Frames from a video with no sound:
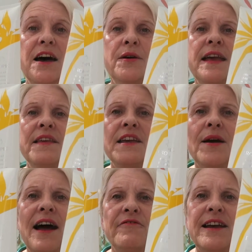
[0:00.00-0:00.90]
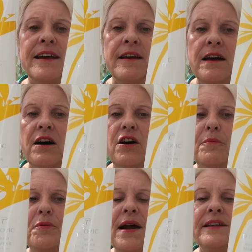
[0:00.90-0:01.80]
Okay, there you have it.
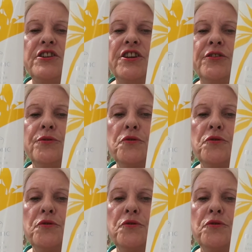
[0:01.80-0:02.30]
Our brand new